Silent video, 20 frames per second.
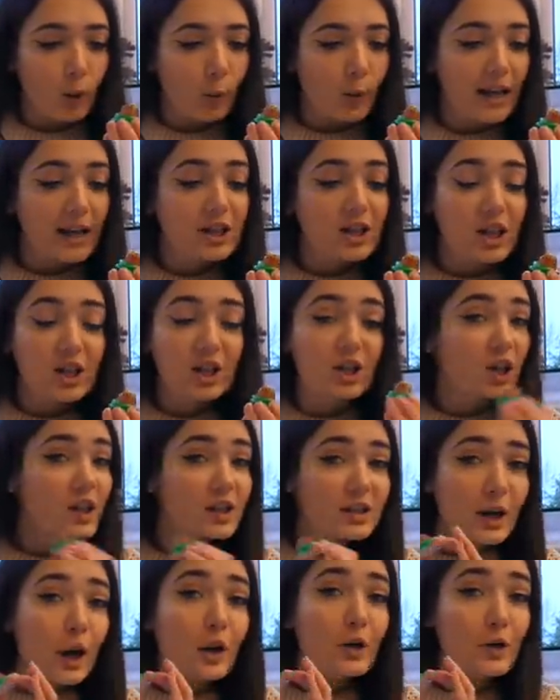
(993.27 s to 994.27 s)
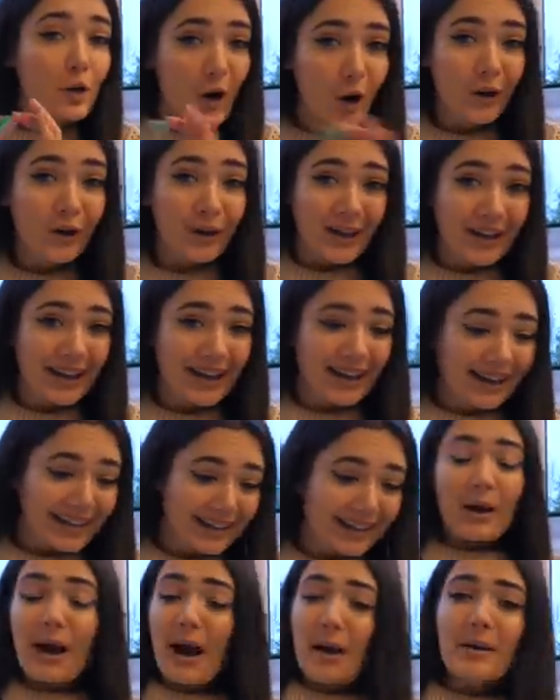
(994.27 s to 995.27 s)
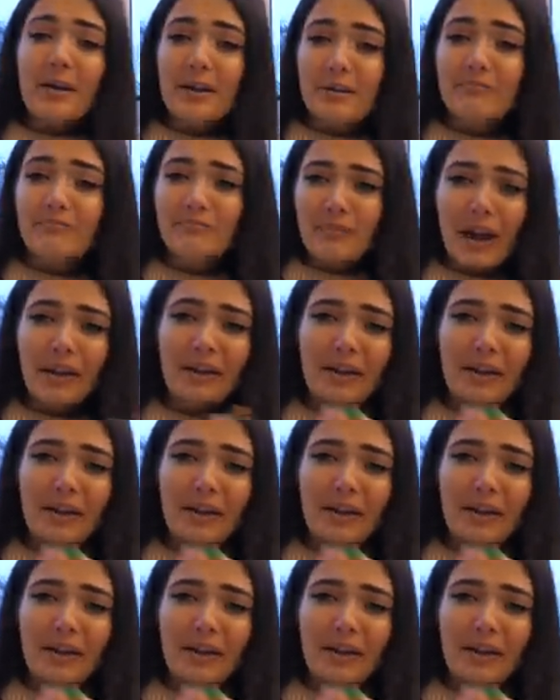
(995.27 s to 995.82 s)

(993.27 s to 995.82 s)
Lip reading: which is just not good. But I mean, I